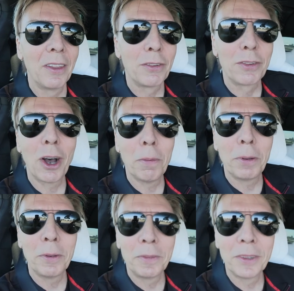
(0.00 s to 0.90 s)
stop
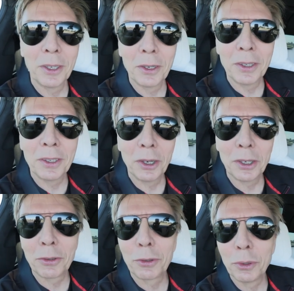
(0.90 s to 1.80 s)

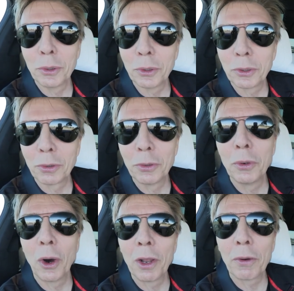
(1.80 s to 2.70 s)
or to, to do
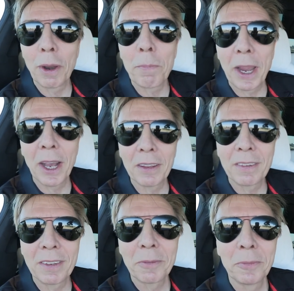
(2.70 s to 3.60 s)
all the
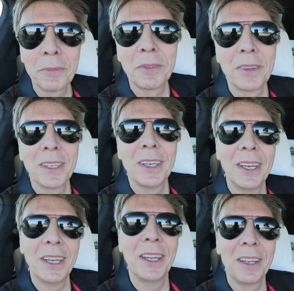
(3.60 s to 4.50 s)
repairs
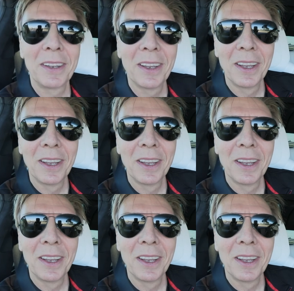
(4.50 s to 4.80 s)
and